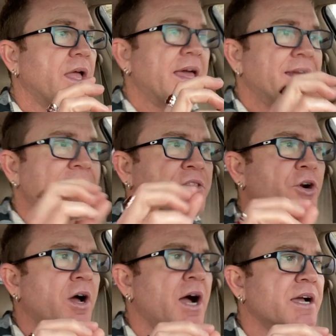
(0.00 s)
and
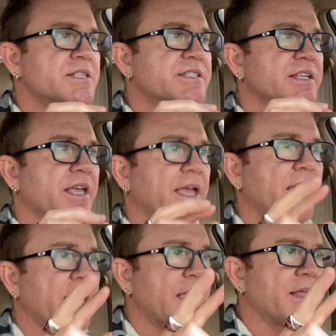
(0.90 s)
another ox
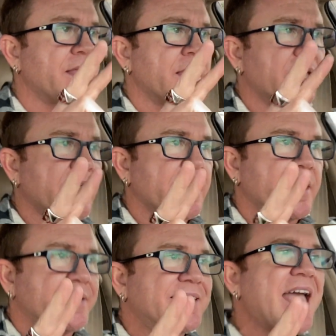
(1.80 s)

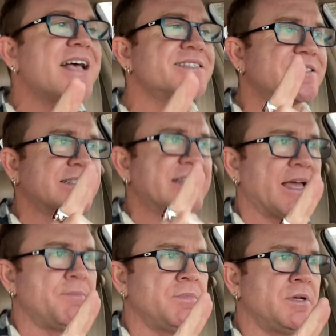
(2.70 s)
he tests
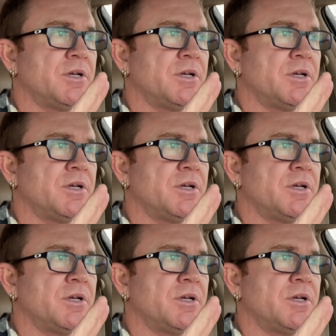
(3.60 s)
them